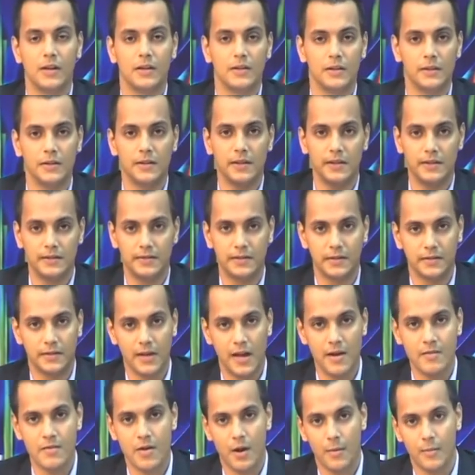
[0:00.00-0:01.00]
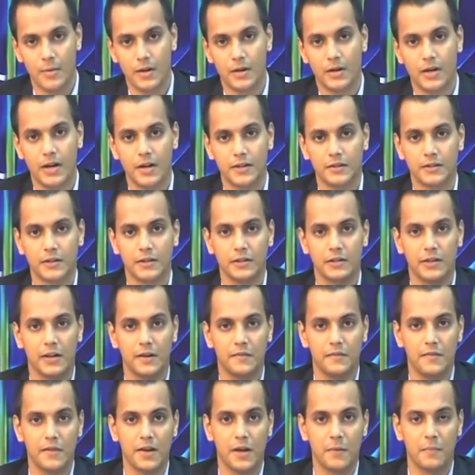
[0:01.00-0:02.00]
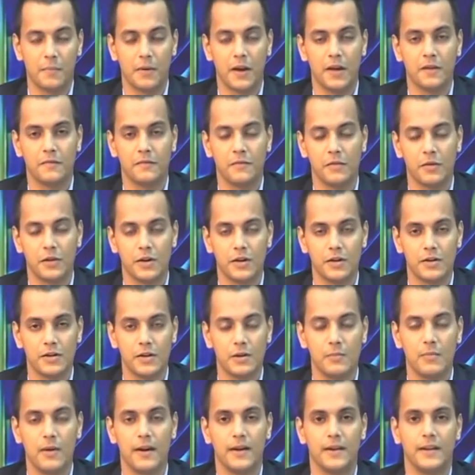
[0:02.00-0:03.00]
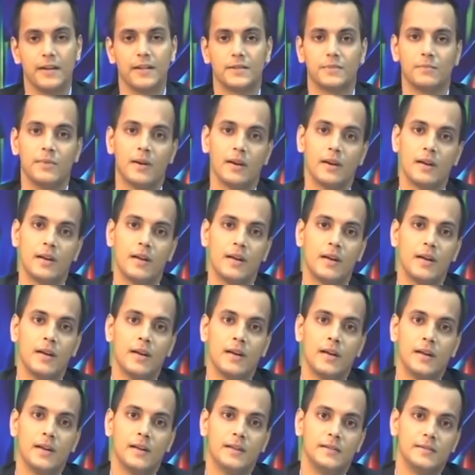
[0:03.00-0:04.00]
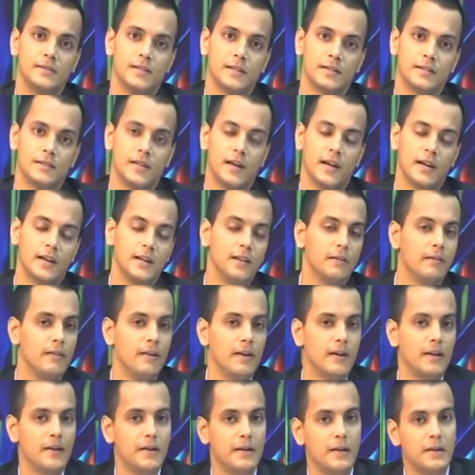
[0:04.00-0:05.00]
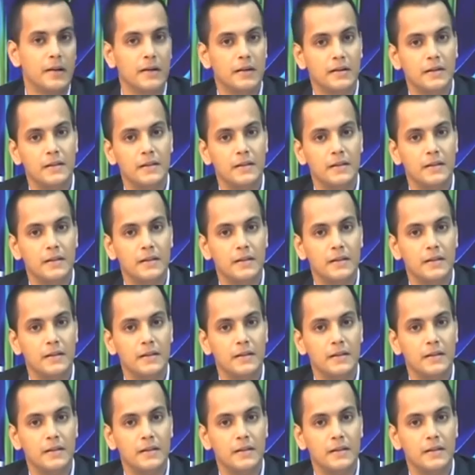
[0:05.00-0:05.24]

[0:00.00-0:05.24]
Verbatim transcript: The blade efficiency is simply 1 by 1 plus 2 into CD divided by CL